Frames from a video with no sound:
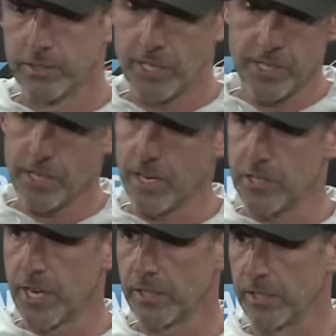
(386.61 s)
Dre just got
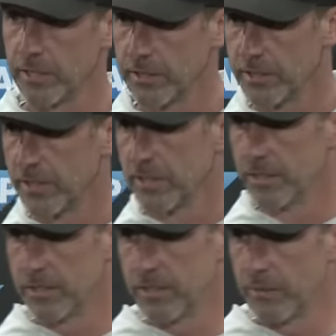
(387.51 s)
ejected.
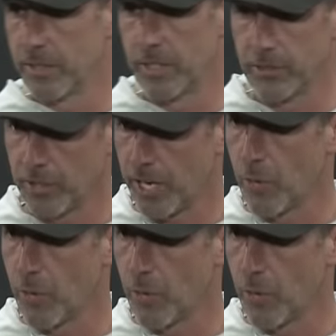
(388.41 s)
And then when they look at